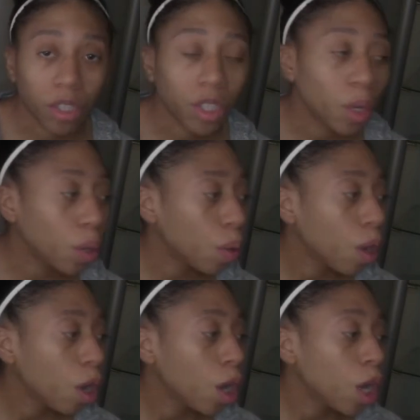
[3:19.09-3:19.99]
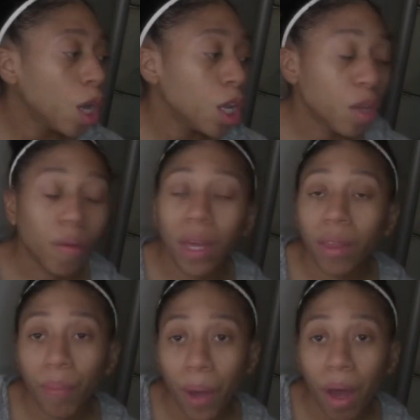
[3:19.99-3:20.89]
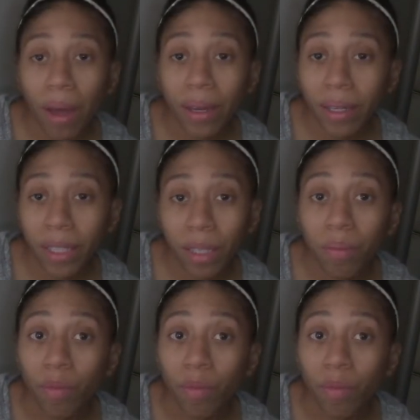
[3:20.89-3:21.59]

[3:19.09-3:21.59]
So you get the box.